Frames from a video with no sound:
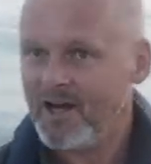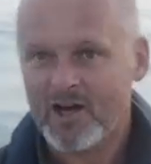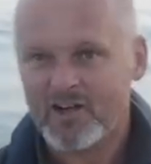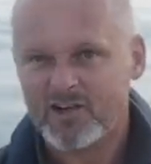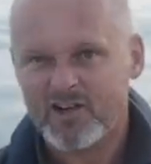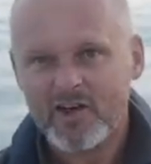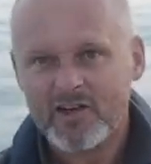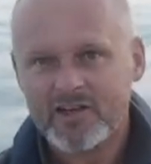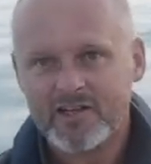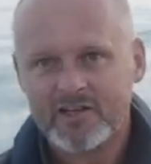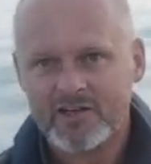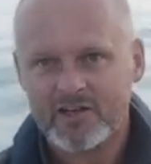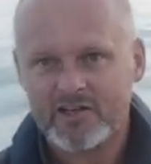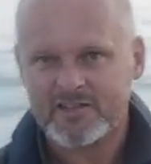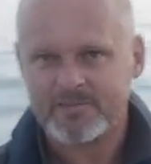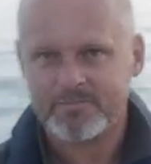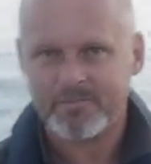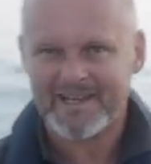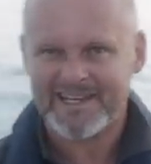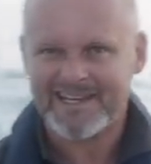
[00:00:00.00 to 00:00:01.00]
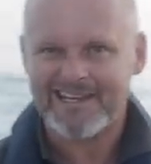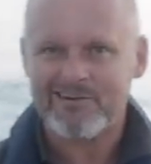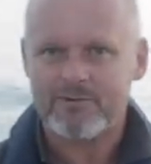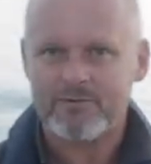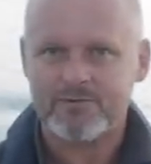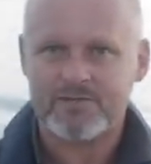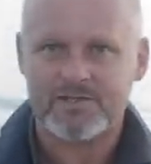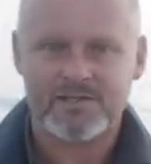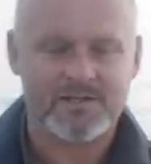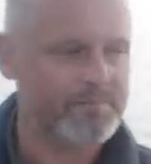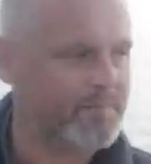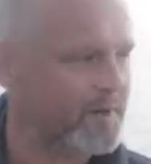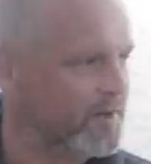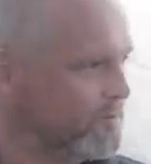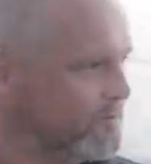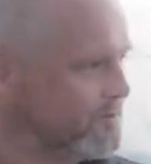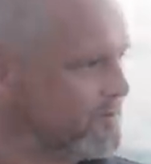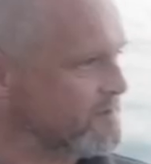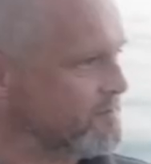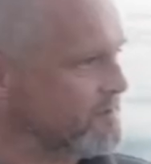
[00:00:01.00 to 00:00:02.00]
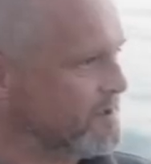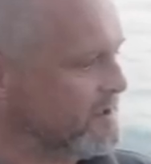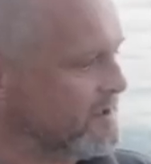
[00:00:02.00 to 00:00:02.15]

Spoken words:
I'd like a nice big eel to the boat, to be